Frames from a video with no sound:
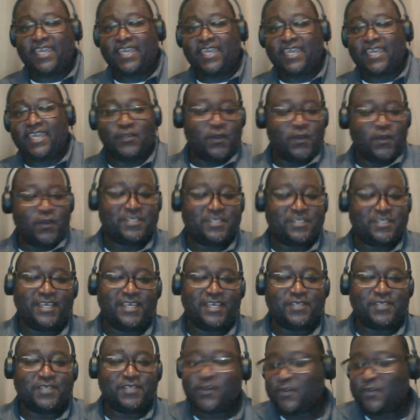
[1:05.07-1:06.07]
You know what I'm
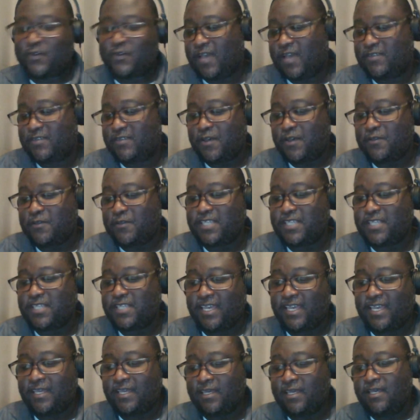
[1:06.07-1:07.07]
saying? So as I was
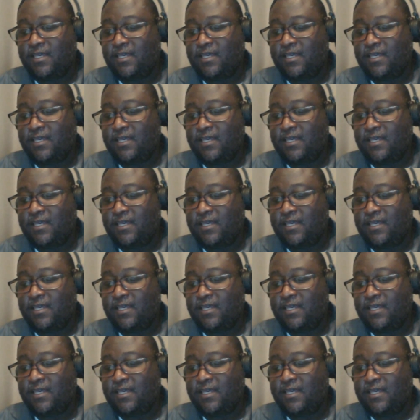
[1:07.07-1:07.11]
saying.